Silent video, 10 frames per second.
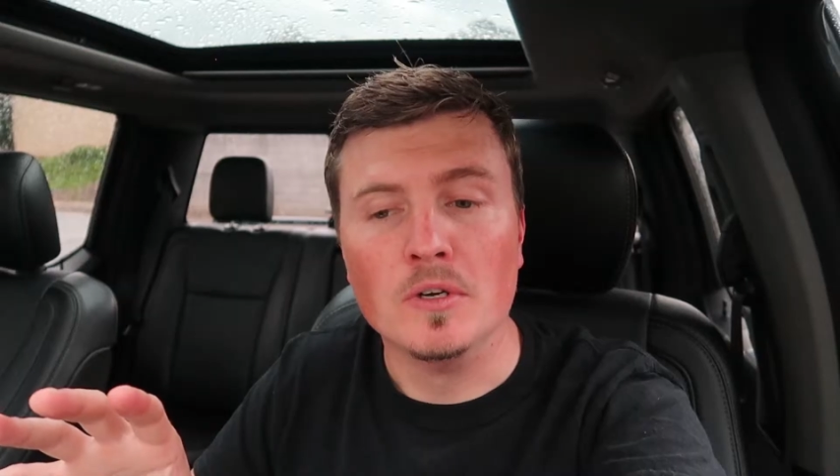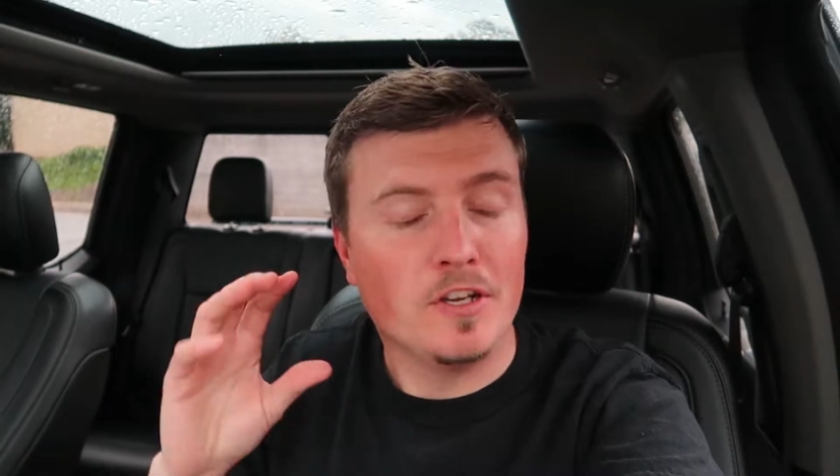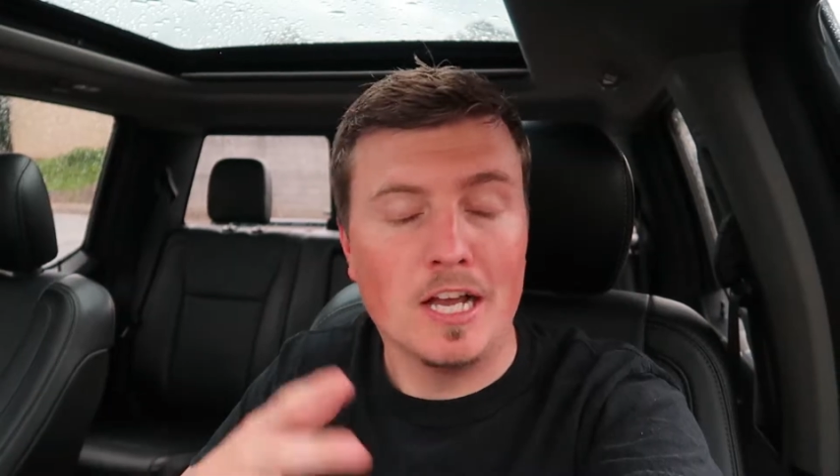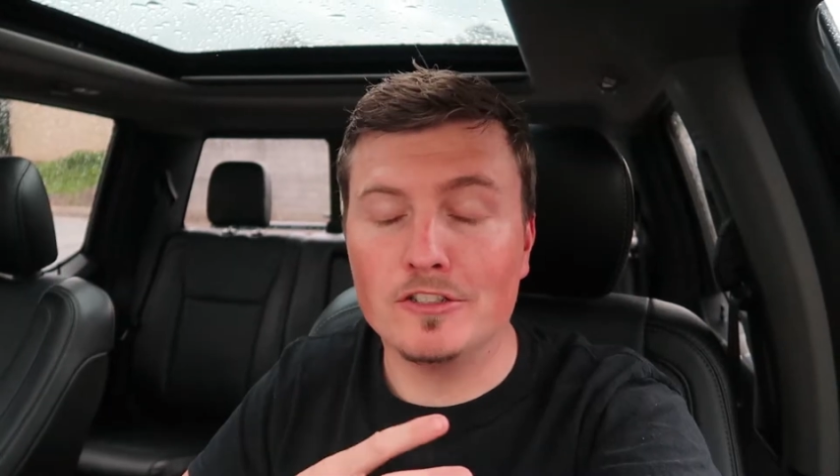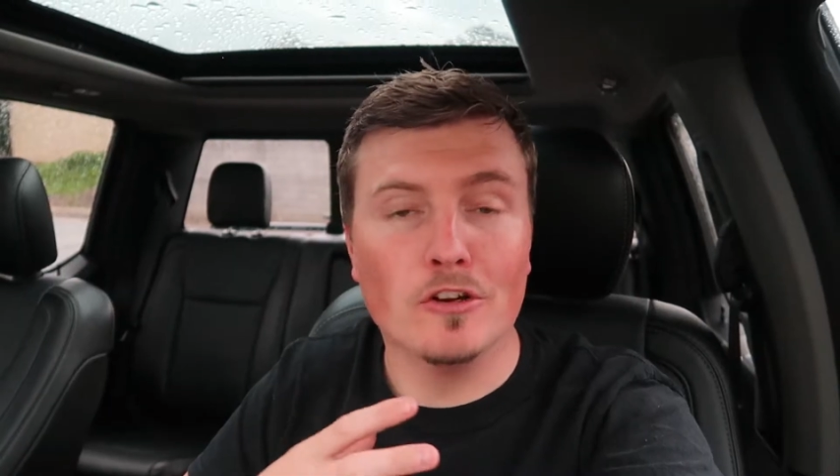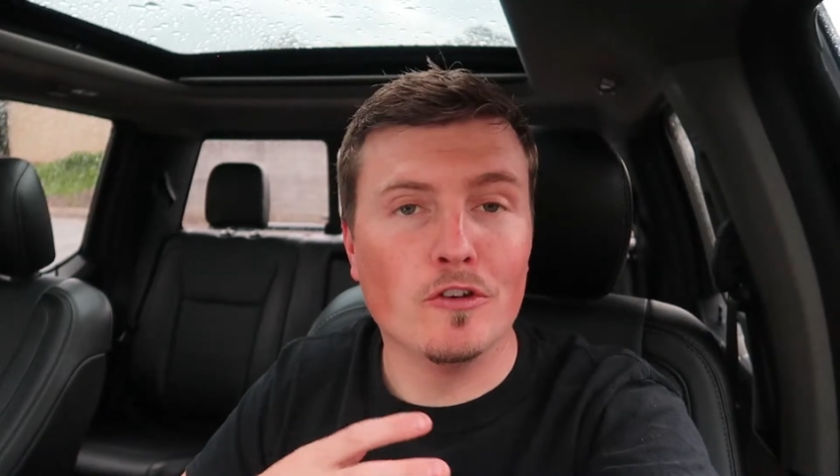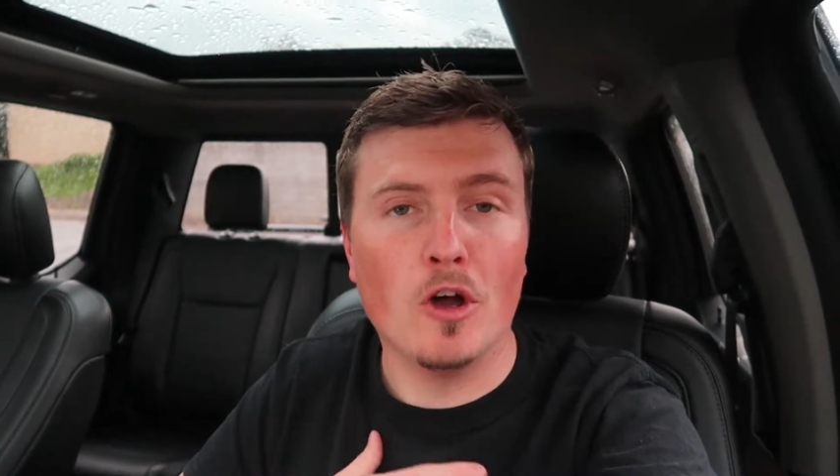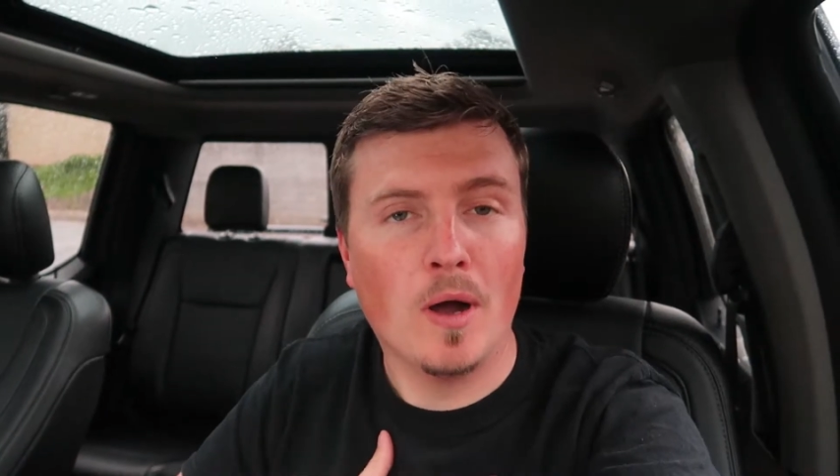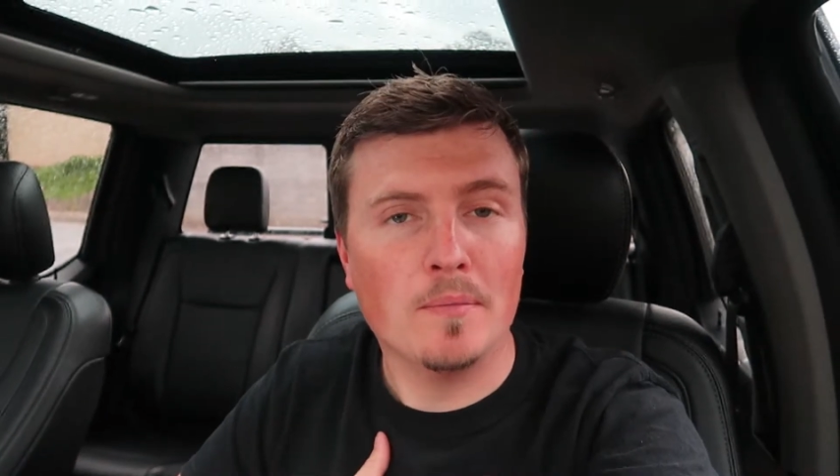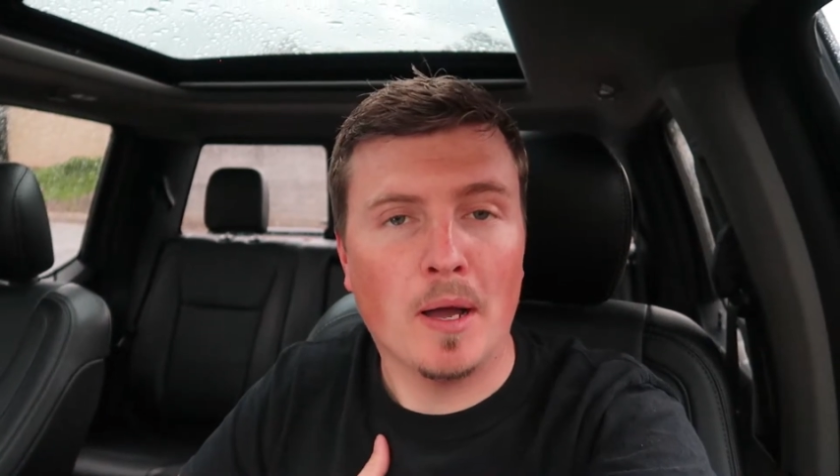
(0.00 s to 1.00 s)
If you guys don't
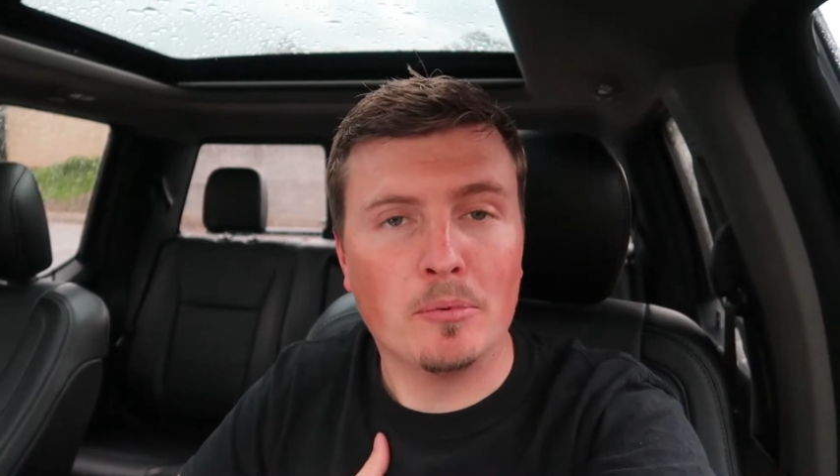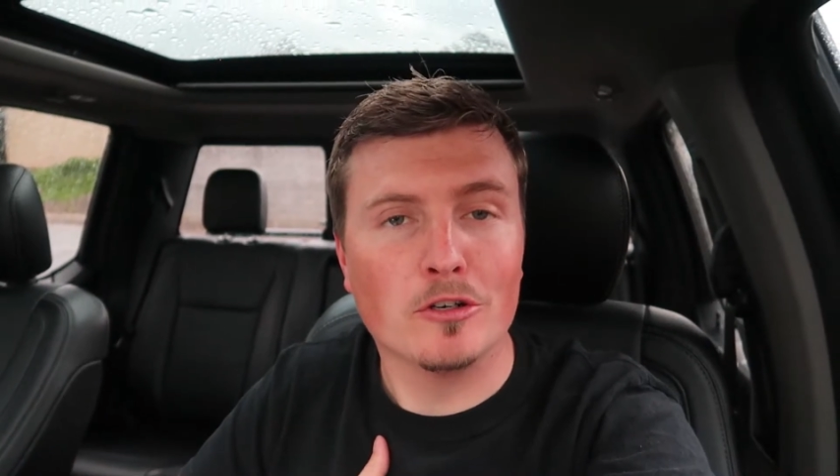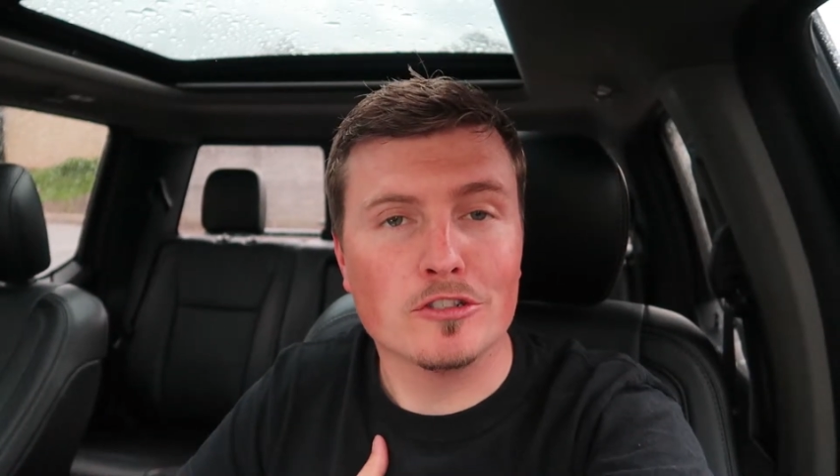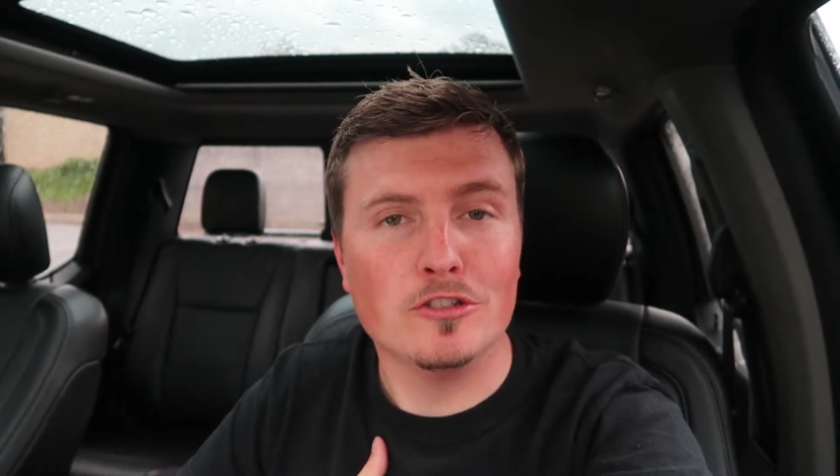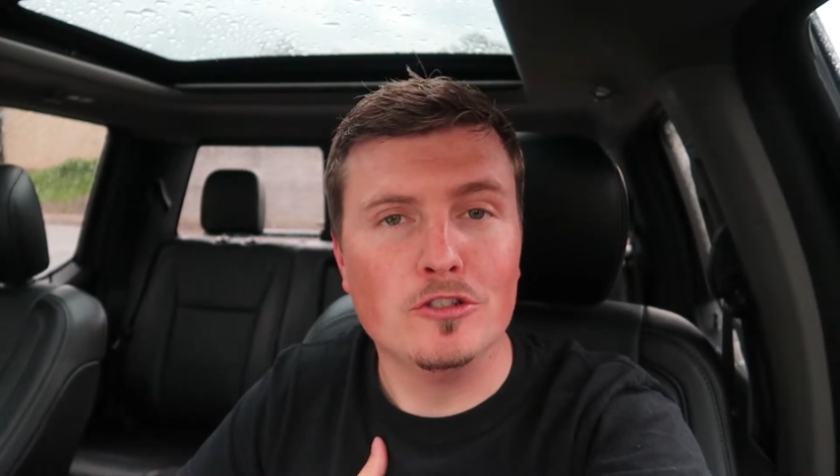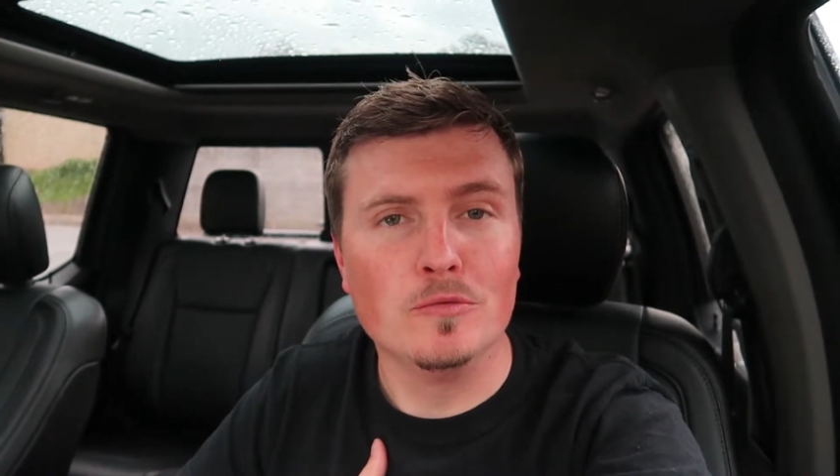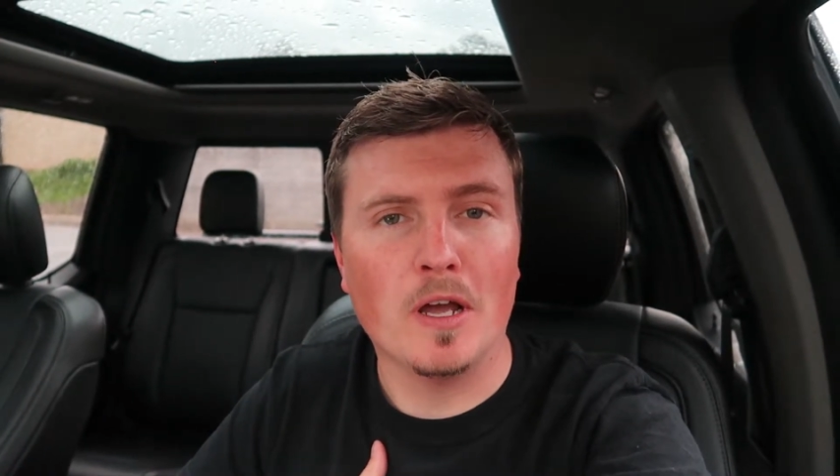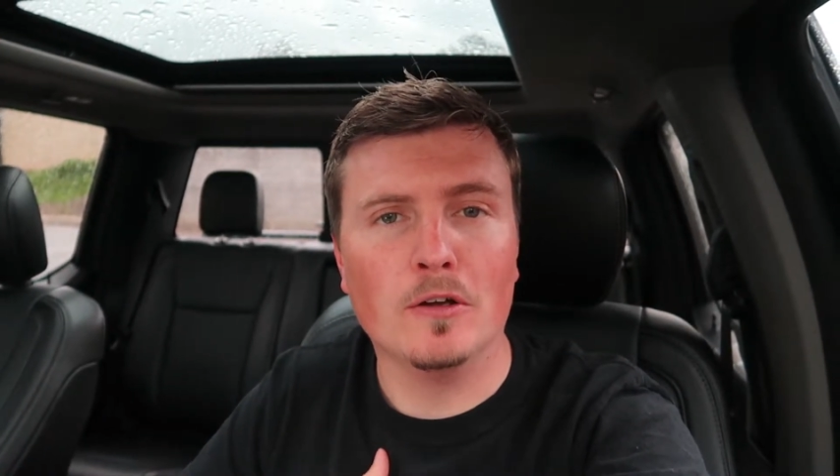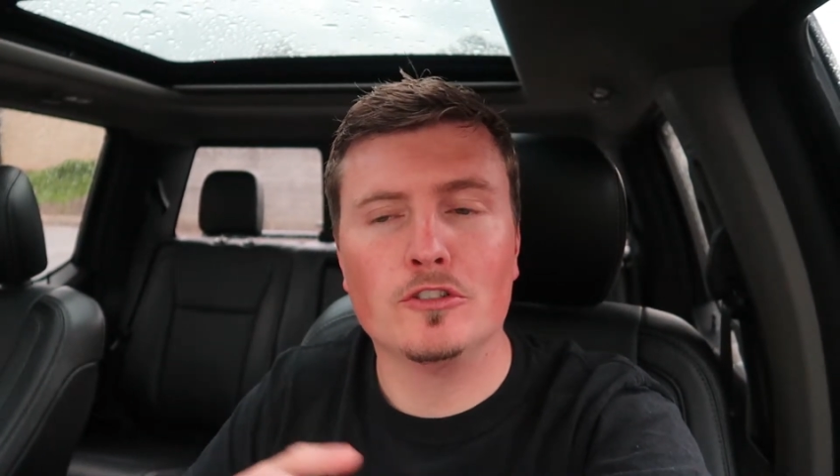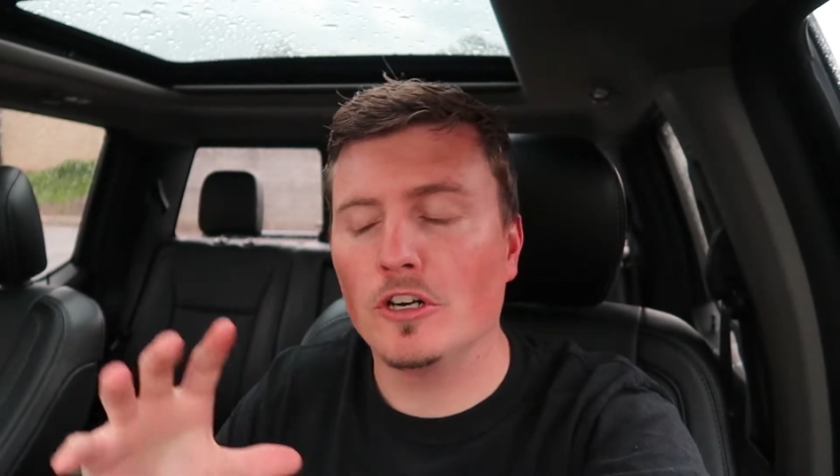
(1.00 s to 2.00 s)
know, I personally tune
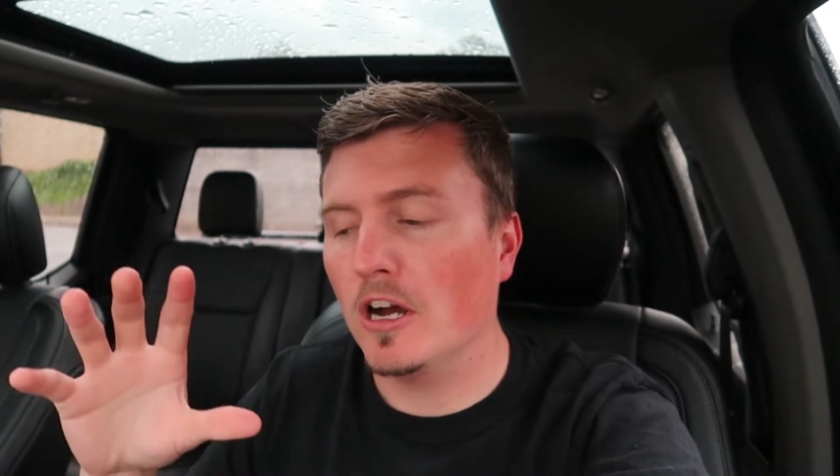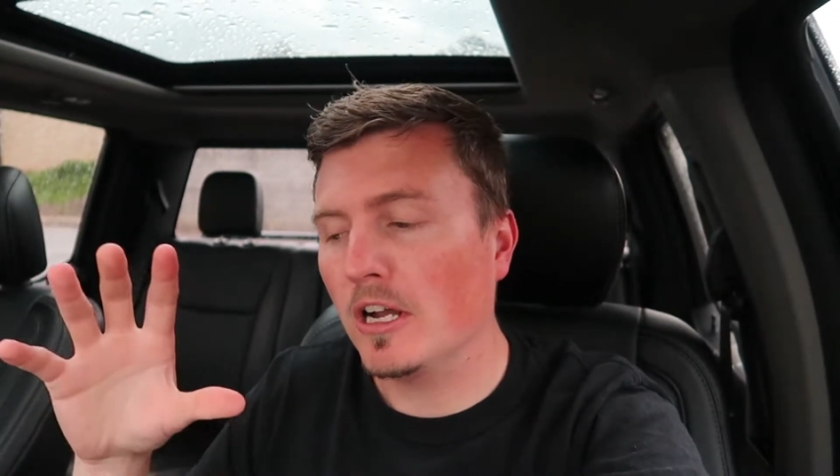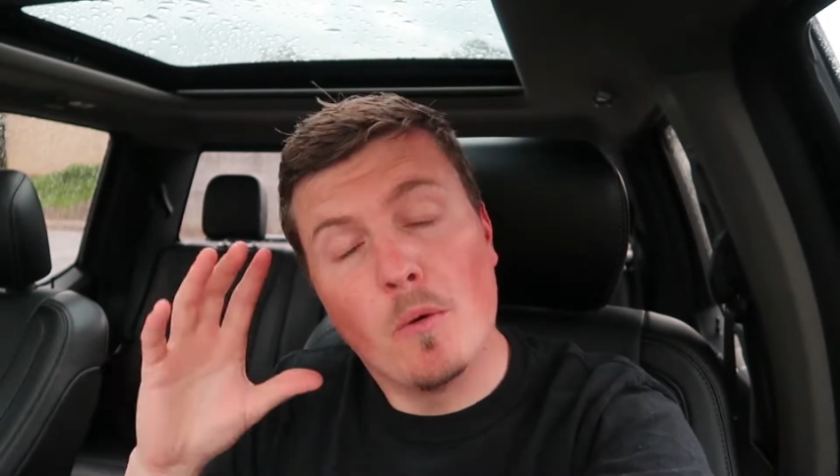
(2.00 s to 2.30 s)
my own truck.